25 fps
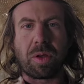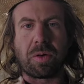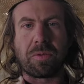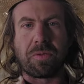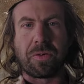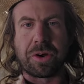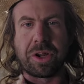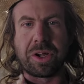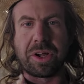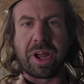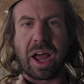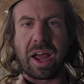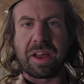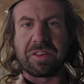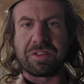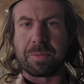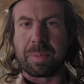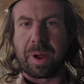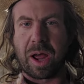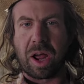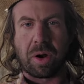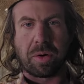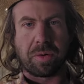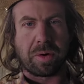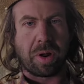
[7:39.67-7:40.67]
for you guys
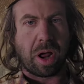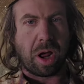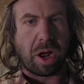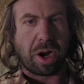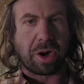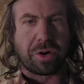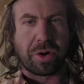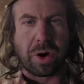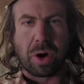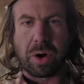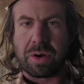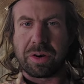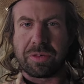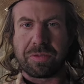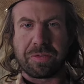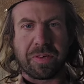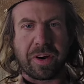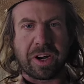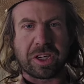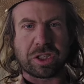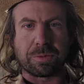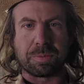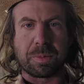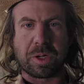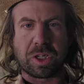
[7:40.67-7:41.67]
about growing
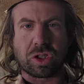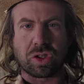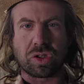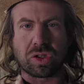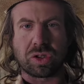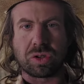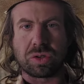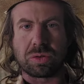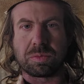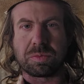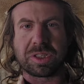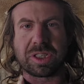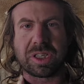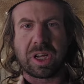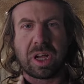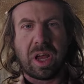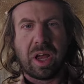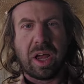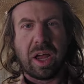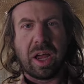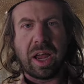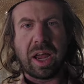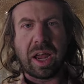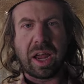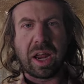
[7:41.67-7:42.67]
fresh mushrooms
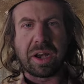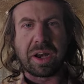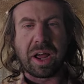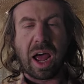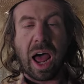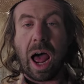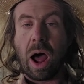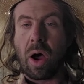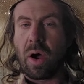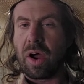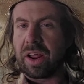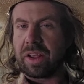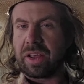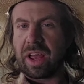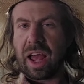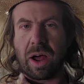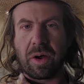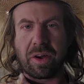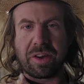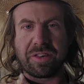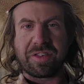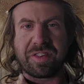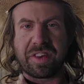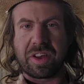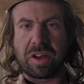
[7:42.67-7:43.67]
and how
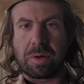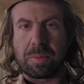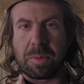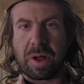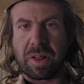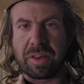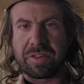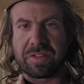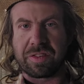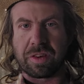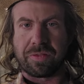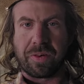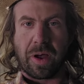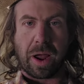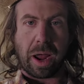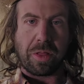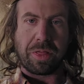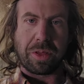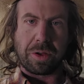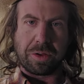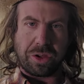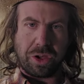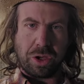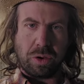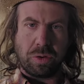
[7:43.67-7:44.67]
I sell them, all that stuff.
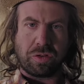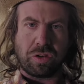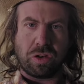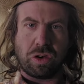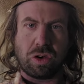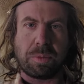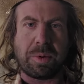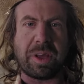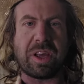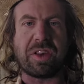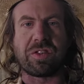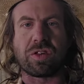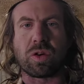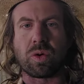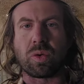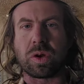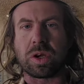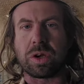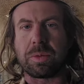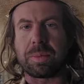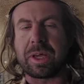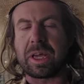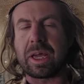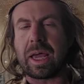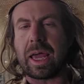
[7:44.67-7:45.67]
The YouTube is going
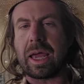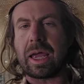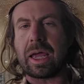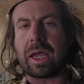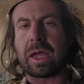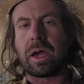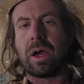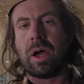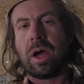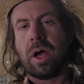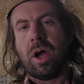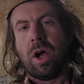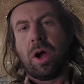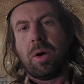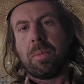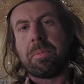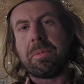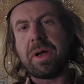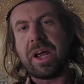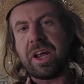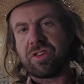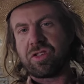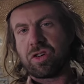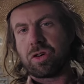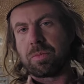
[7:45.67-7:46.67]
to be a
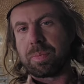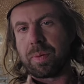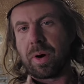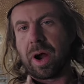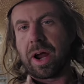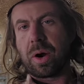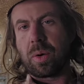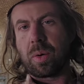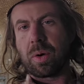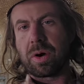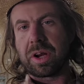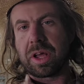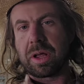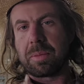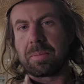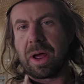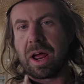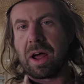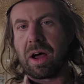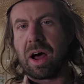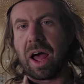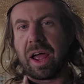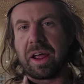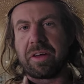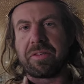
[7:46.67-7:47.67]
major priority in
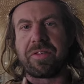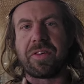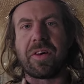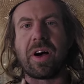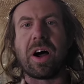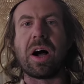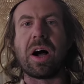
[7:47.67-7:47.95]
my life.